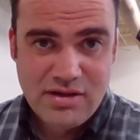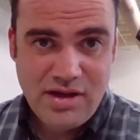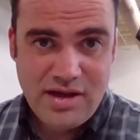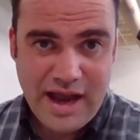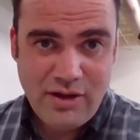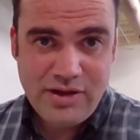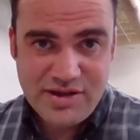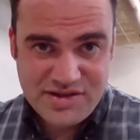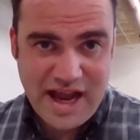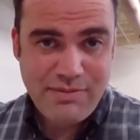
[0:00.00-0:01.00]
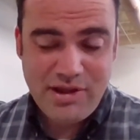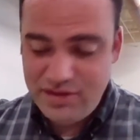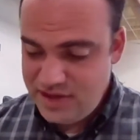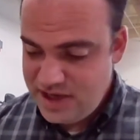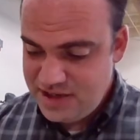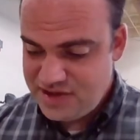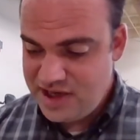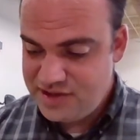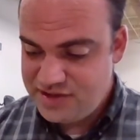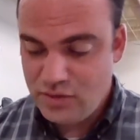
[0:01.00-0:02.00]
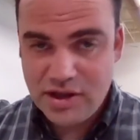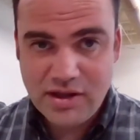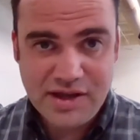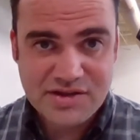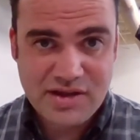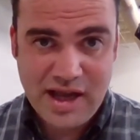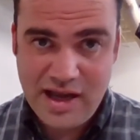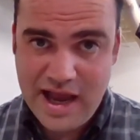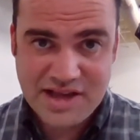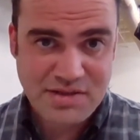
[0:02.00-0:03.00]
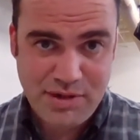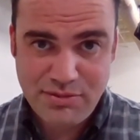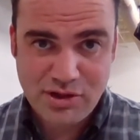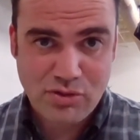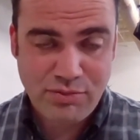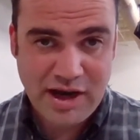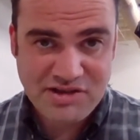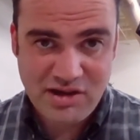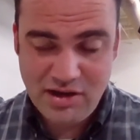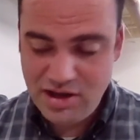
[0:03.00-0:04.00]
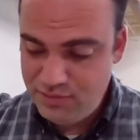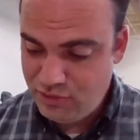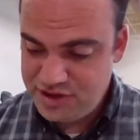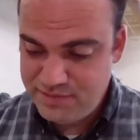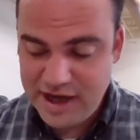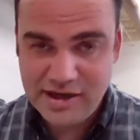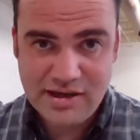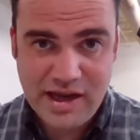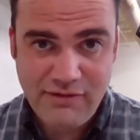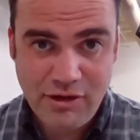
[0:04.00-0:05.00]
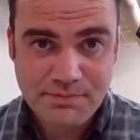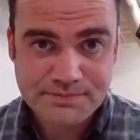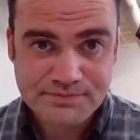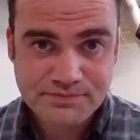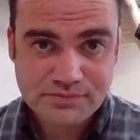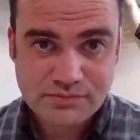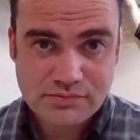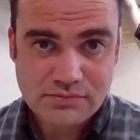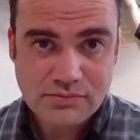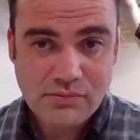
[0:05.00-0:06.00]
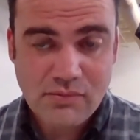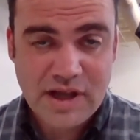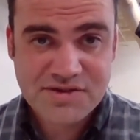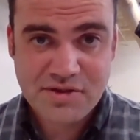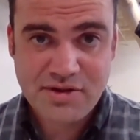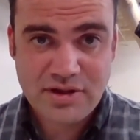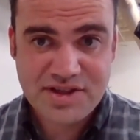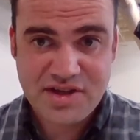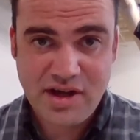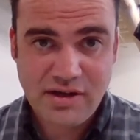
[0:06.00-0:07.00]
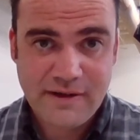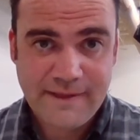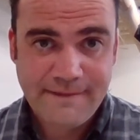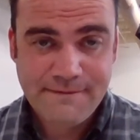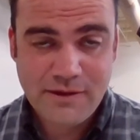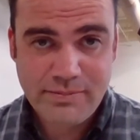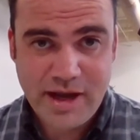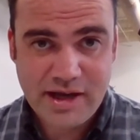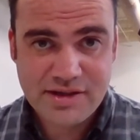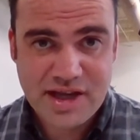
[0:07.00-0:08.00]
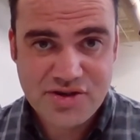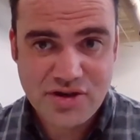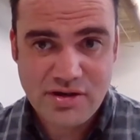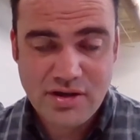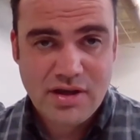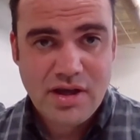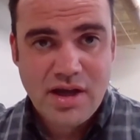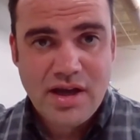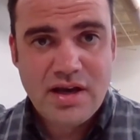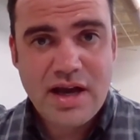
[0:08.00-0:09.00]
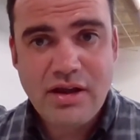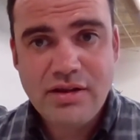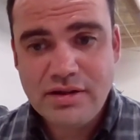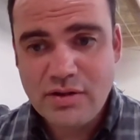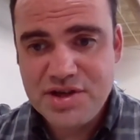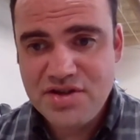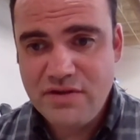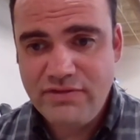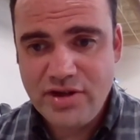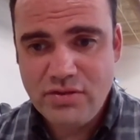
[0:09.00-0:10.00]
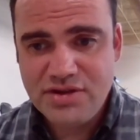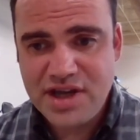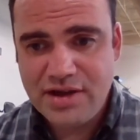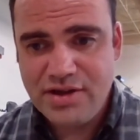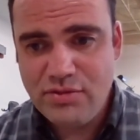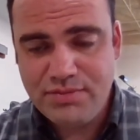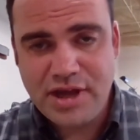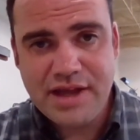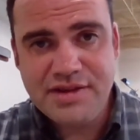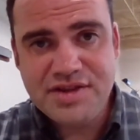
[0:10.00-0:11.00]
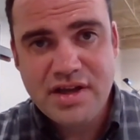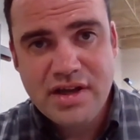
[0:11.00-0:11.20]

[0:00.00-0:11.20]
And now in the Sabbath, he's doing this, and he has a biblical precedent. He points back at David. So they're listening. They're paying attention. Now, the question for you is, how do you apply this?